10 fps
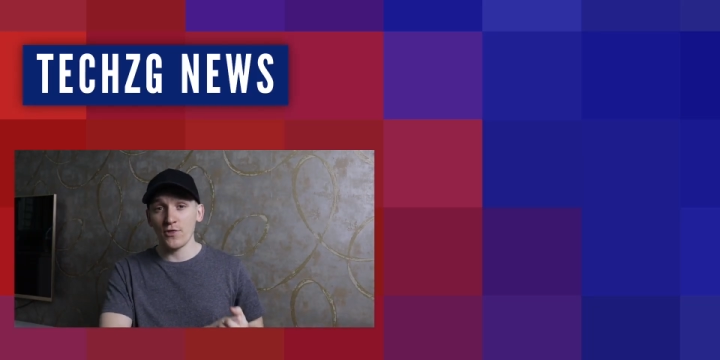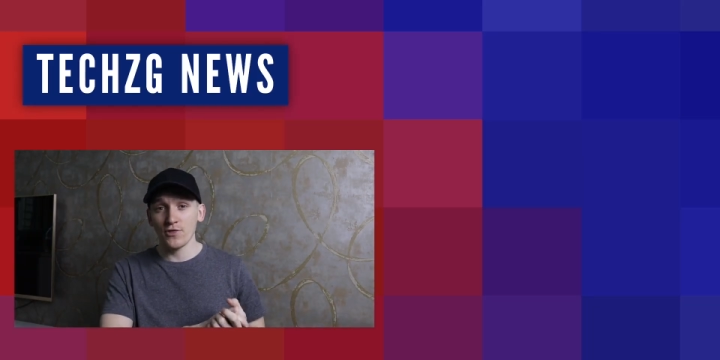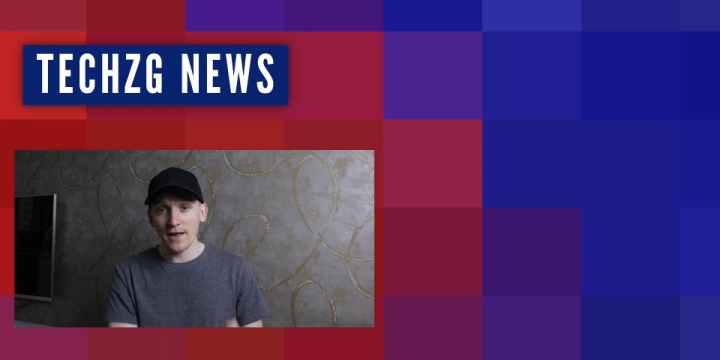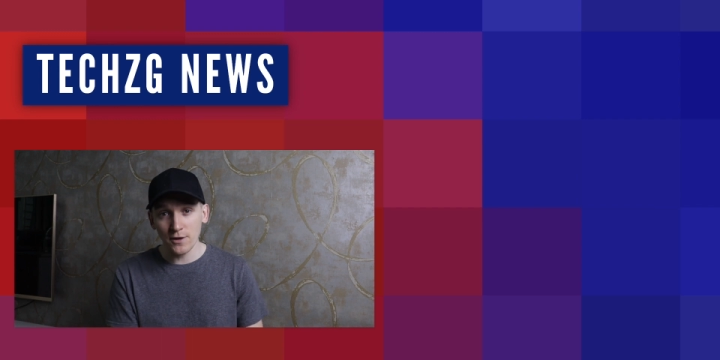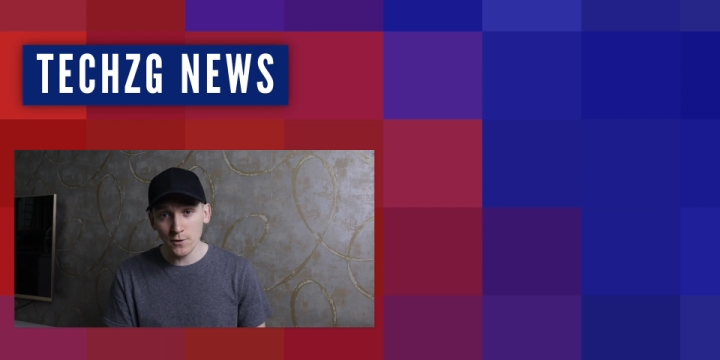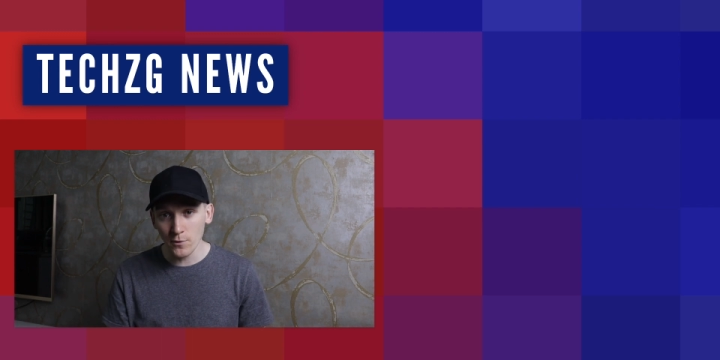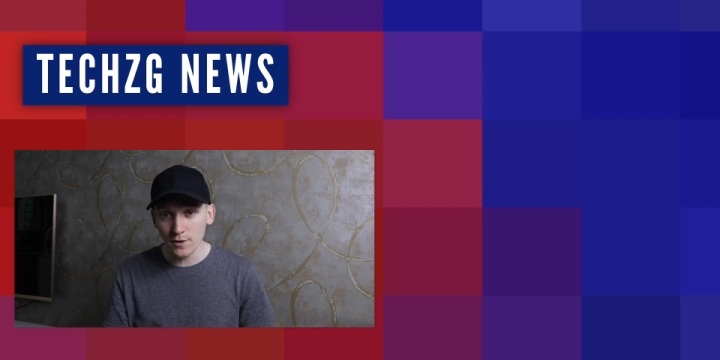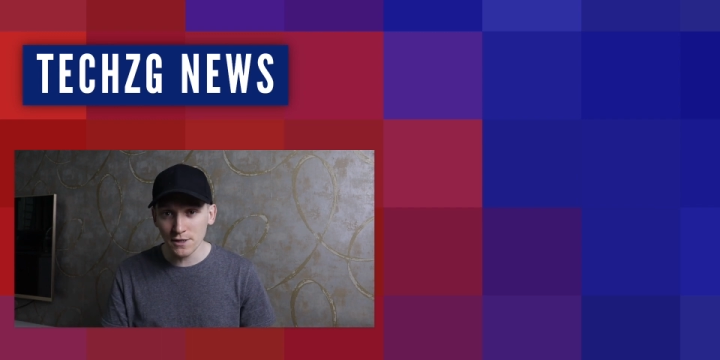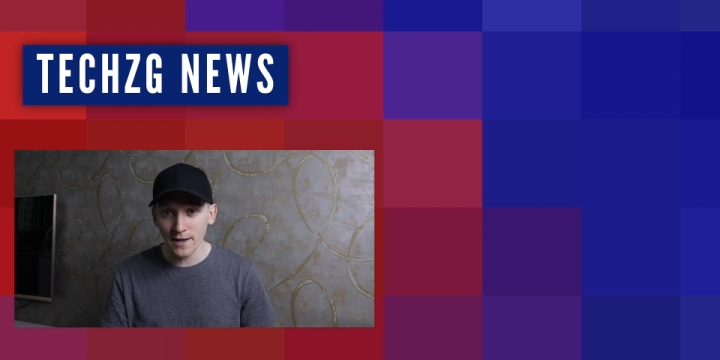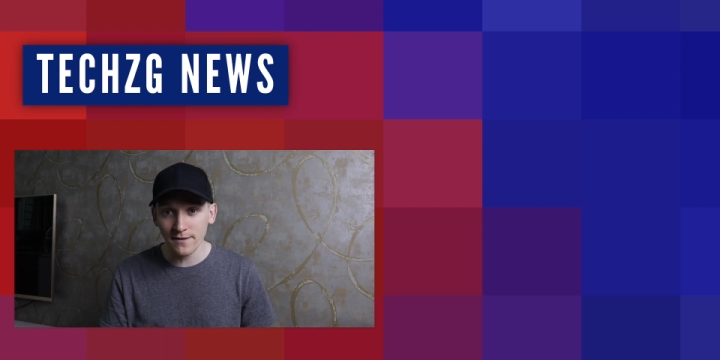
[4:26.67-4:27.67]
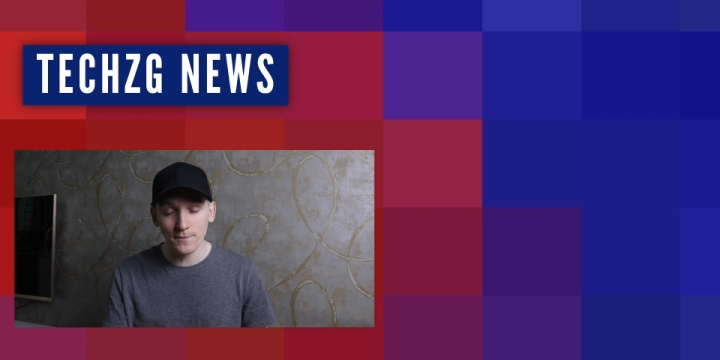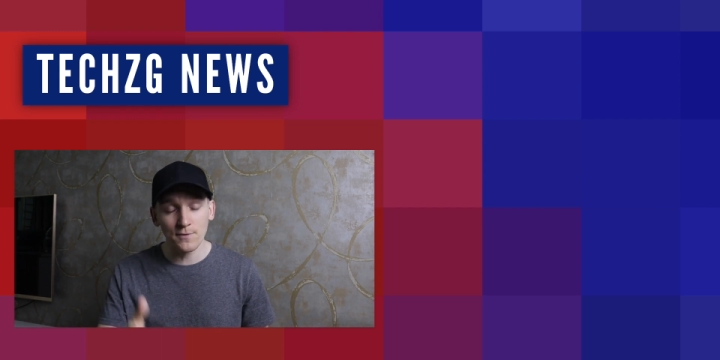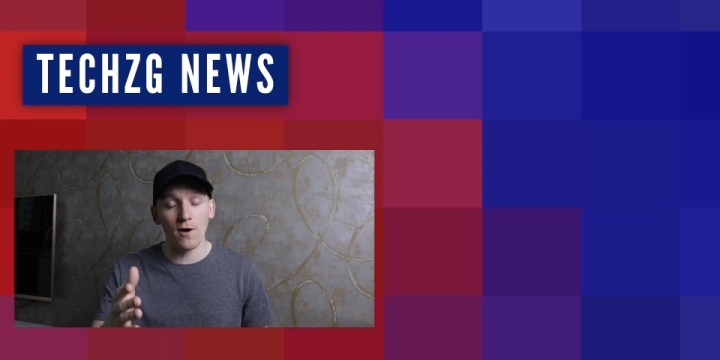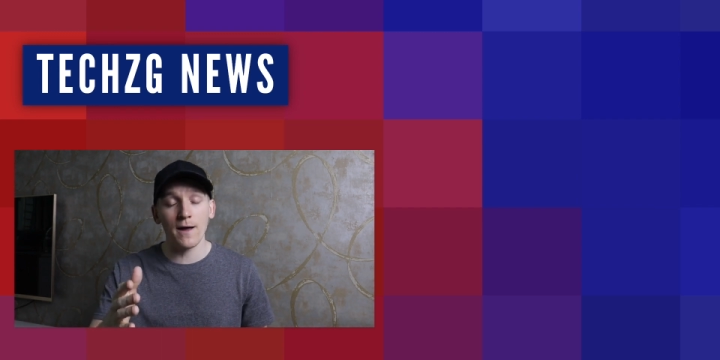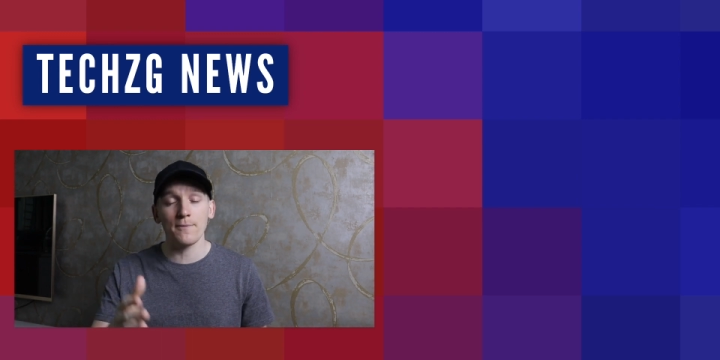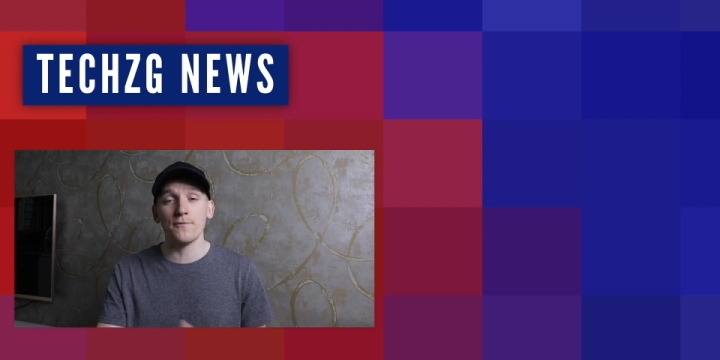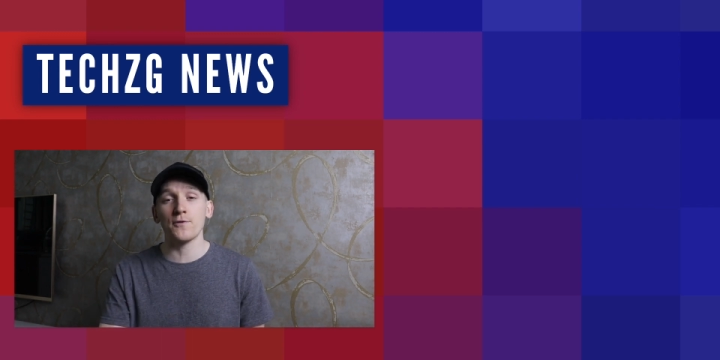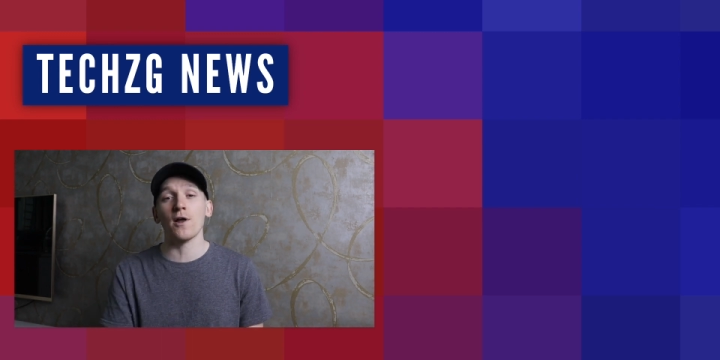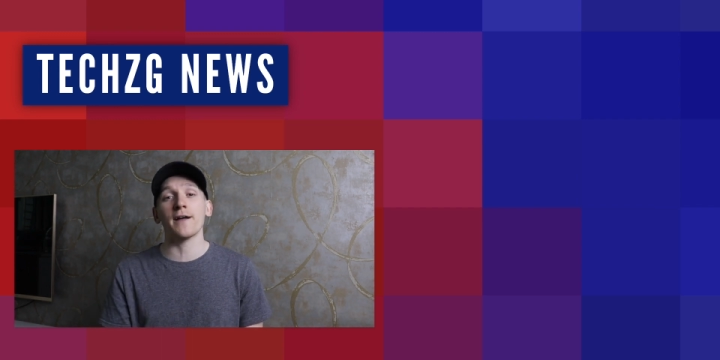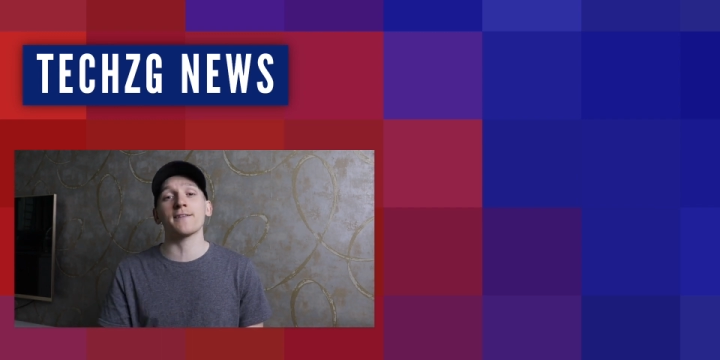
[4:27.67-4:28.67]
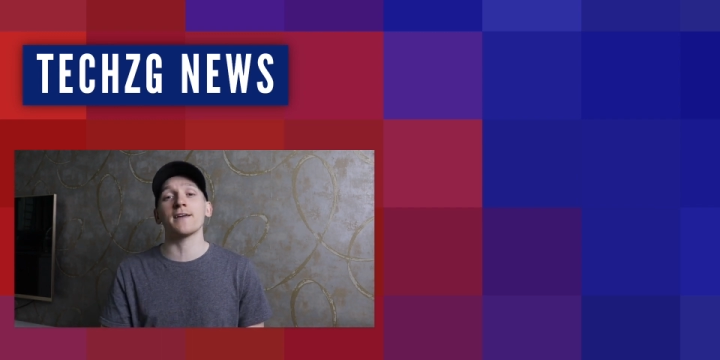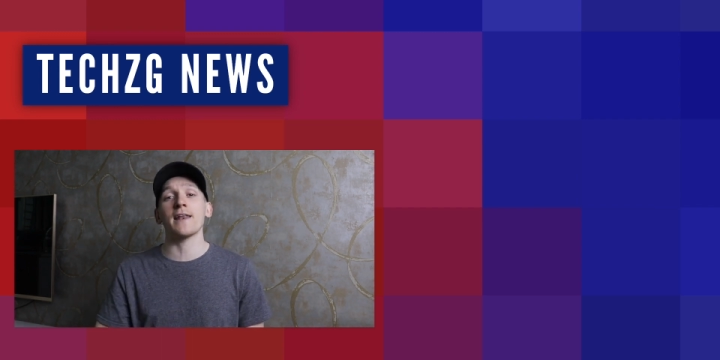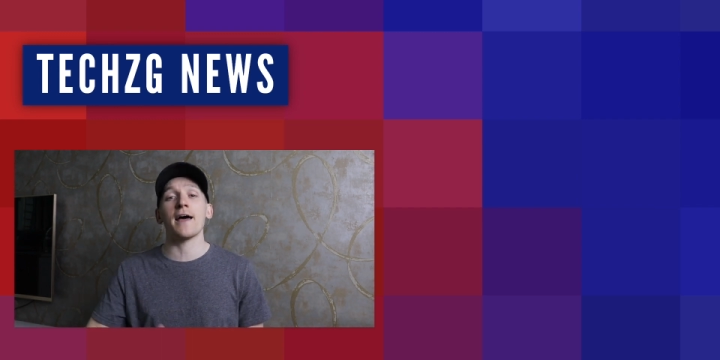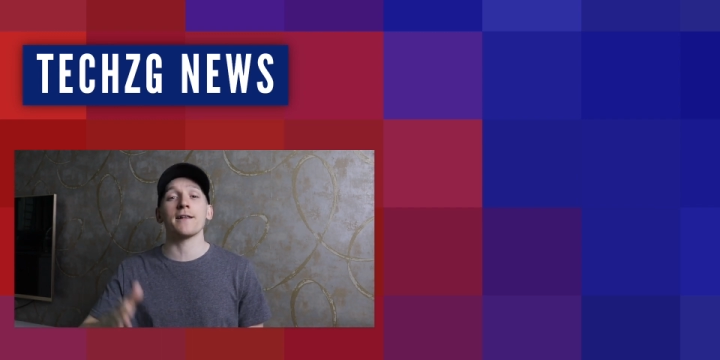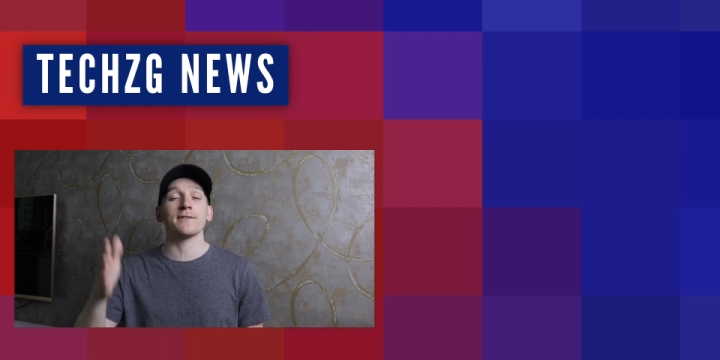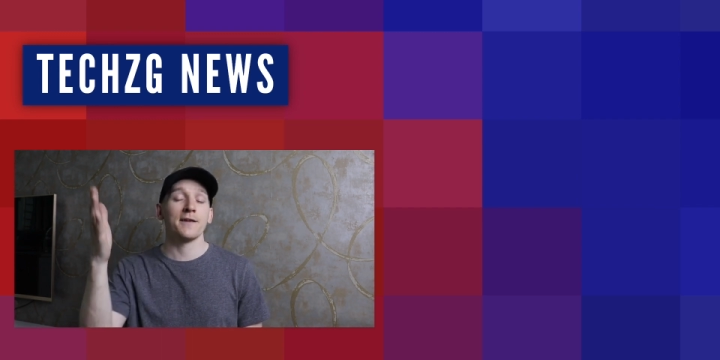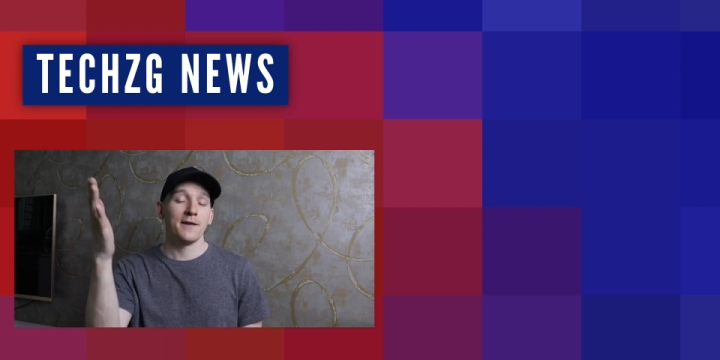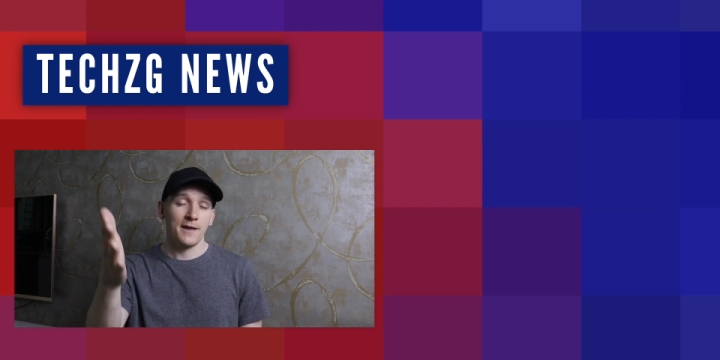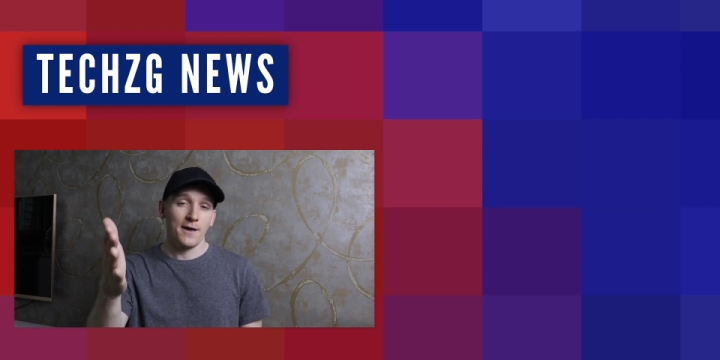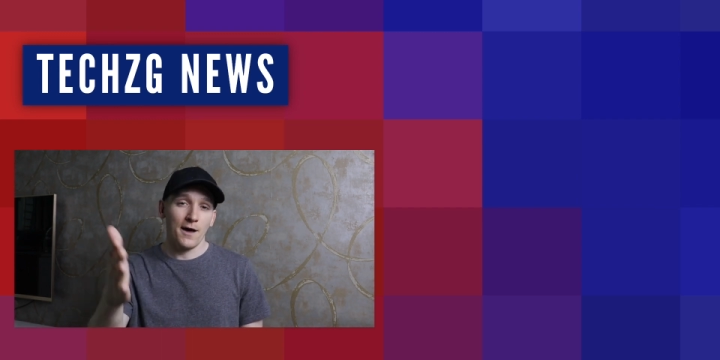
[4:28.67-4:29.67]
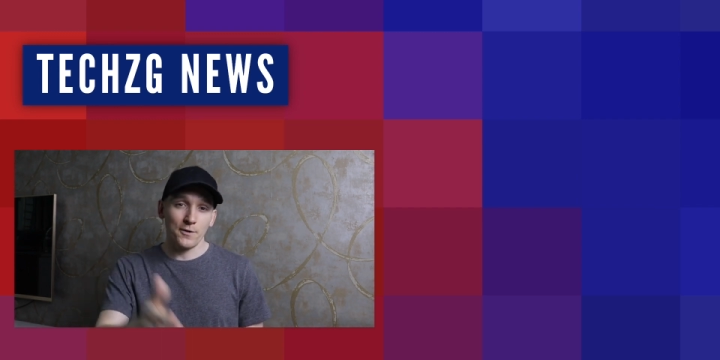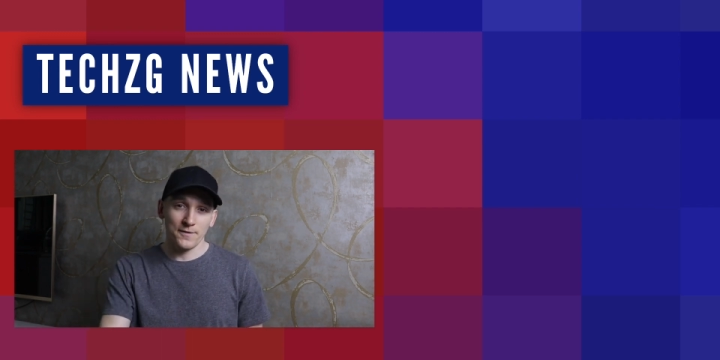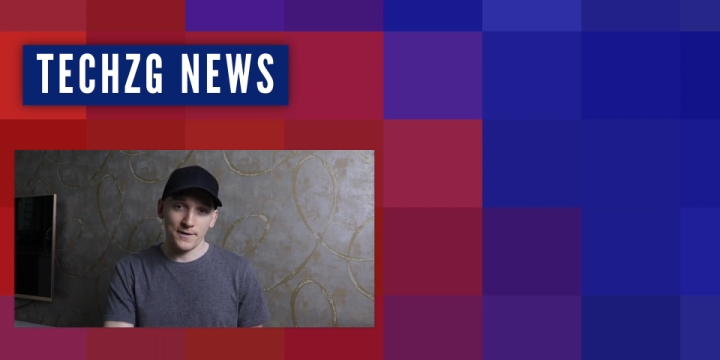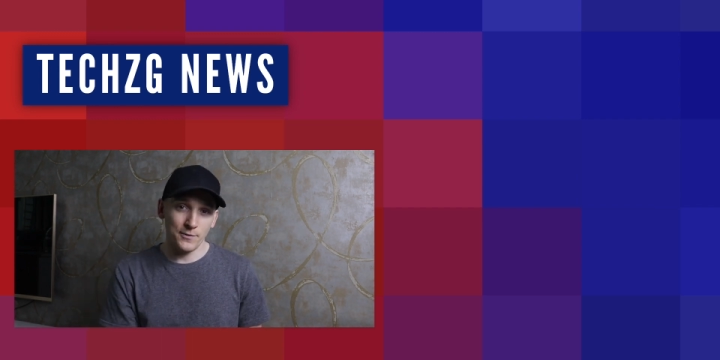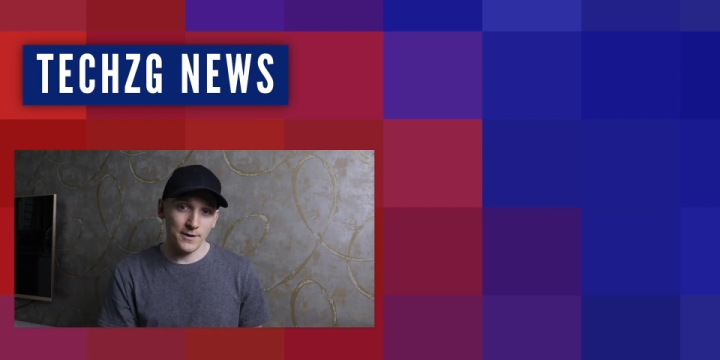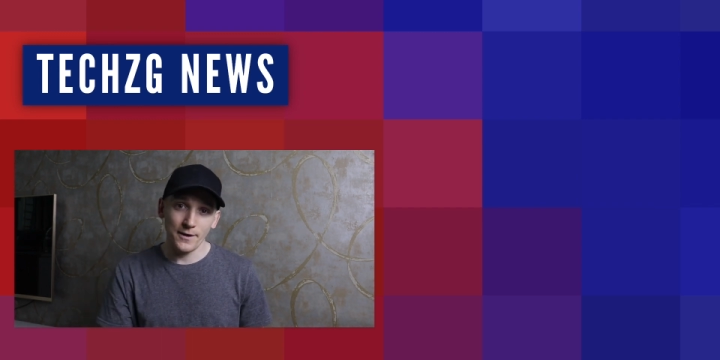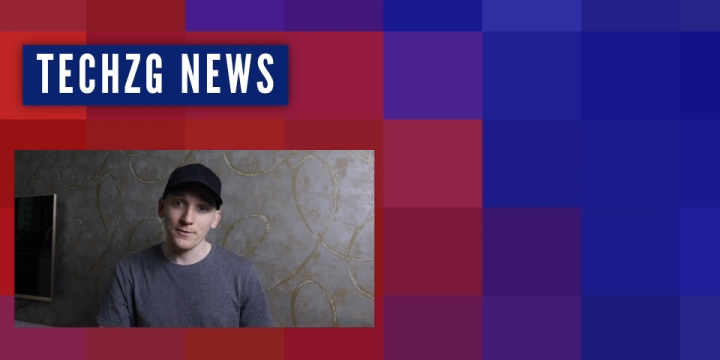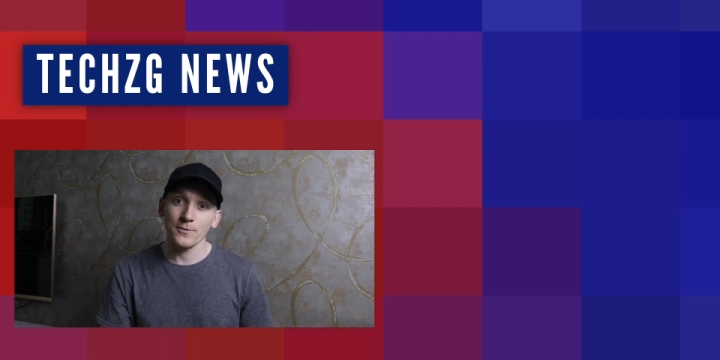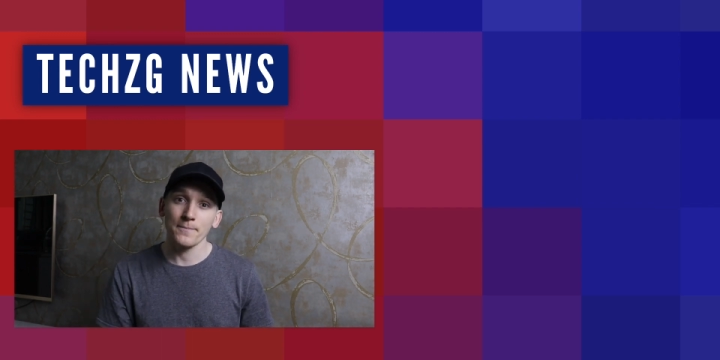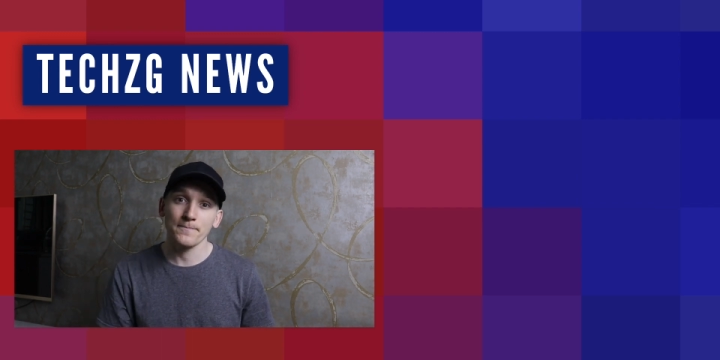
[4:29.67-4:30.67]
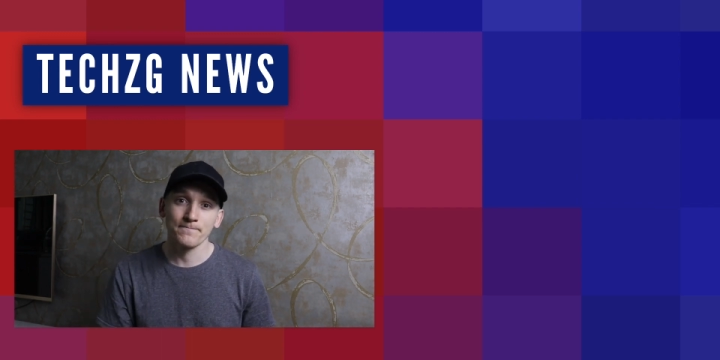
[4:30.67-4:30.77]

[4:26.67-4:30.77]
Thank you for watching. Subscribe if you liked it, and I'll see you in the next one.